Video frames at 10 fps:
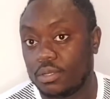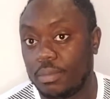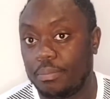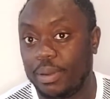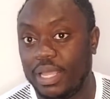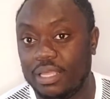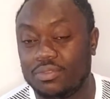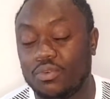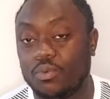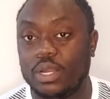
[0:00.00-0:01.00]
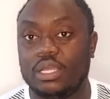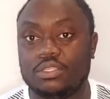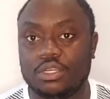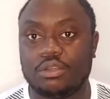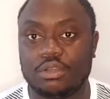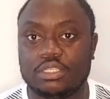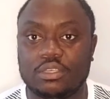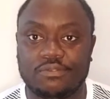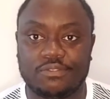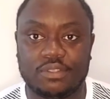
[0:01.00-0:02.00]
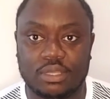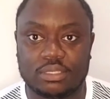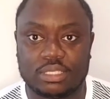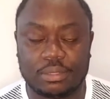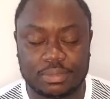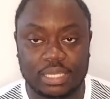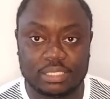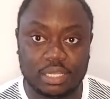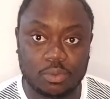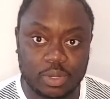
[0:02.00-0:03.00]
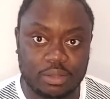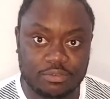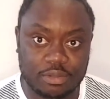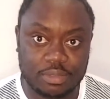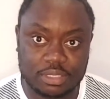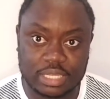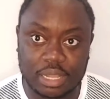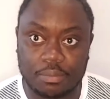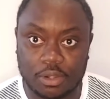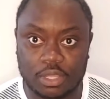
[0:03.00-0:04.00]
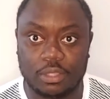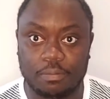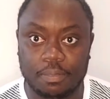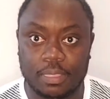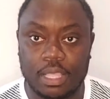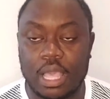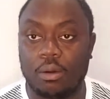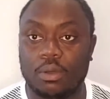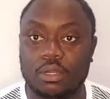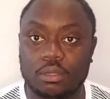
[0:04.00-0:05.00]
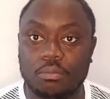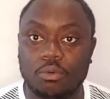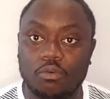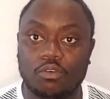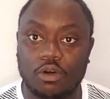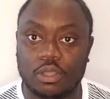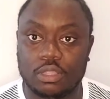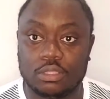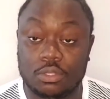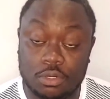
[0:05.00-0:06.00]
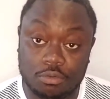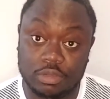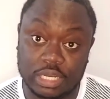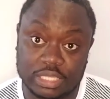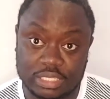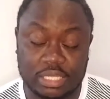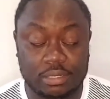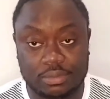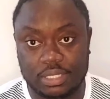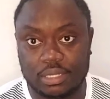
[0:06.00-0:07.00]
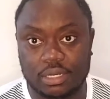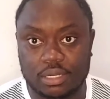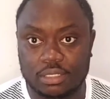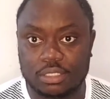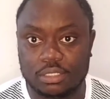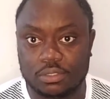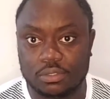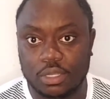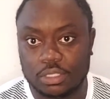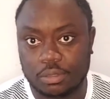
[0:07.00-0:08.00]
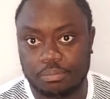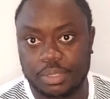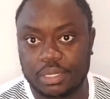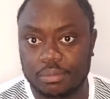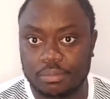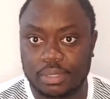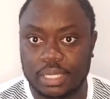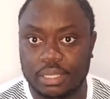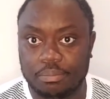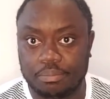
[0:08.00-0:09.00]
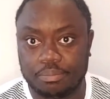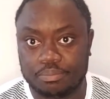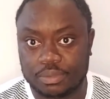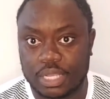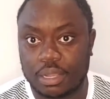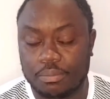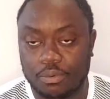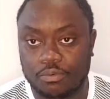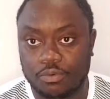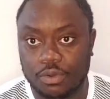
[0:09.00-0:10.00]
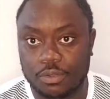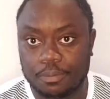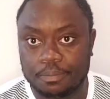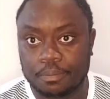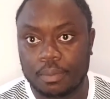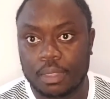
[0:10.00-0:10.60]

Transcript: So my plan is for when I generate a substantial wealth from the stock market, I want to move on to the real estate. I'm still going to continue to build my stock portfolio.